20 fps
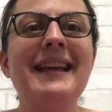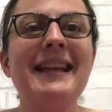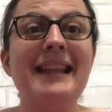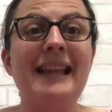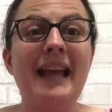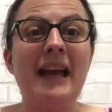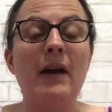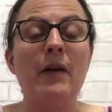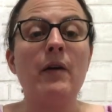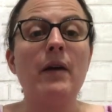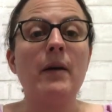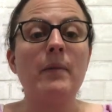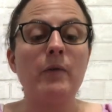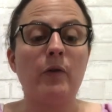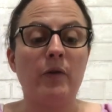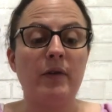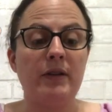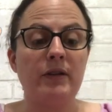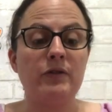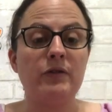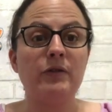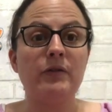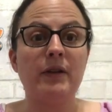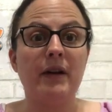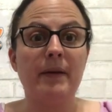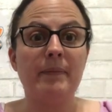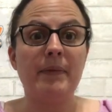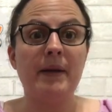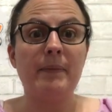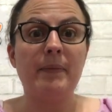Now I'm going to
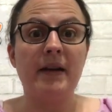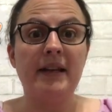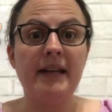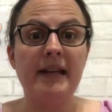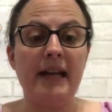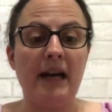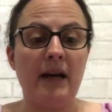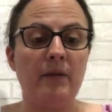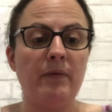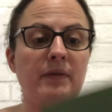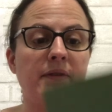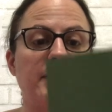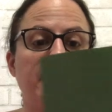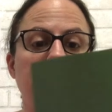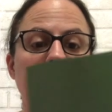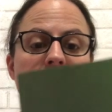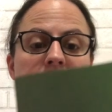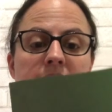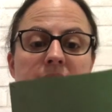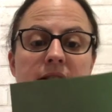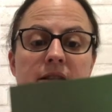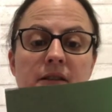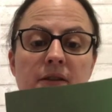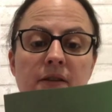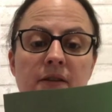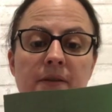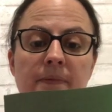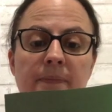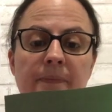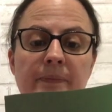cut my body out with the
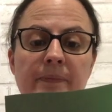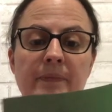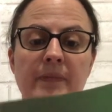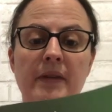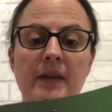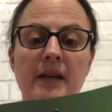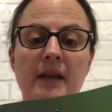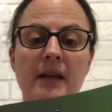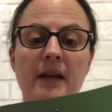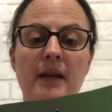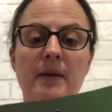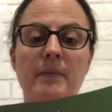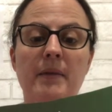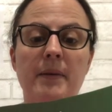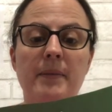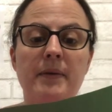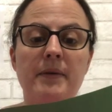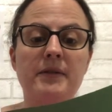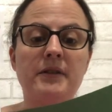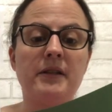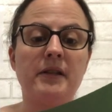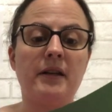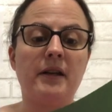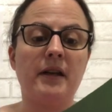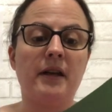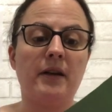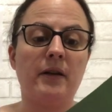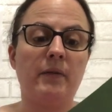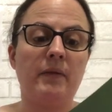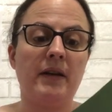scissor. Remember to
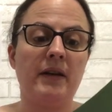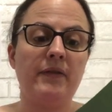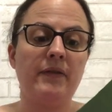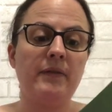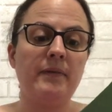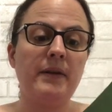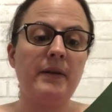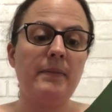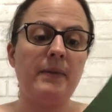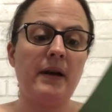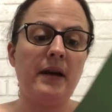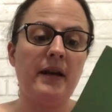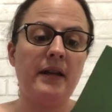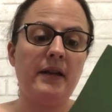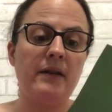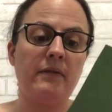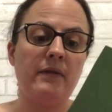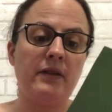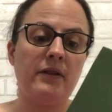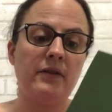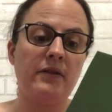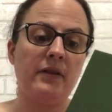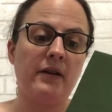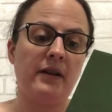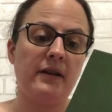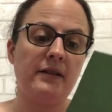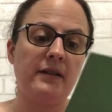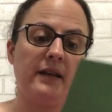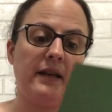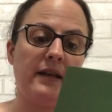cut away from your body when you
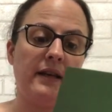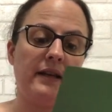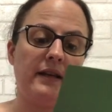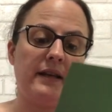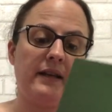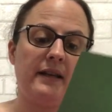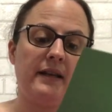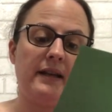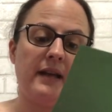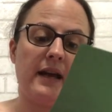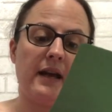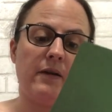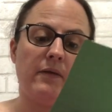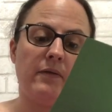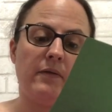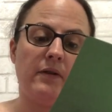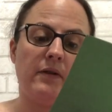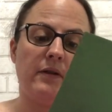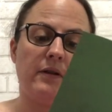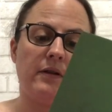cut it out.